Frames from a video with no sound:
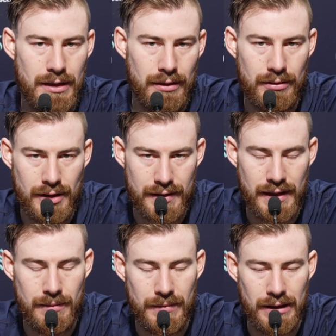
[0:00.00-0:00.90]
like you just
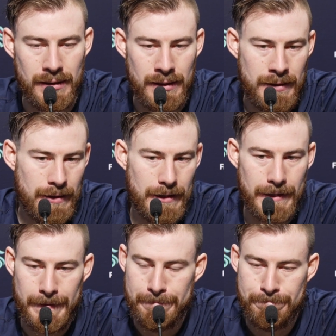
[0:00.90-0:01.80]
said, but
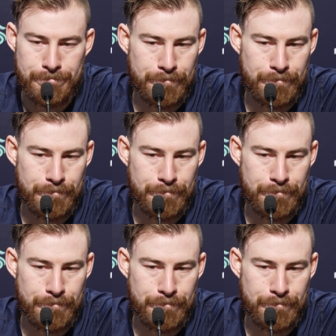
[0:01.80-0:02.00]
um,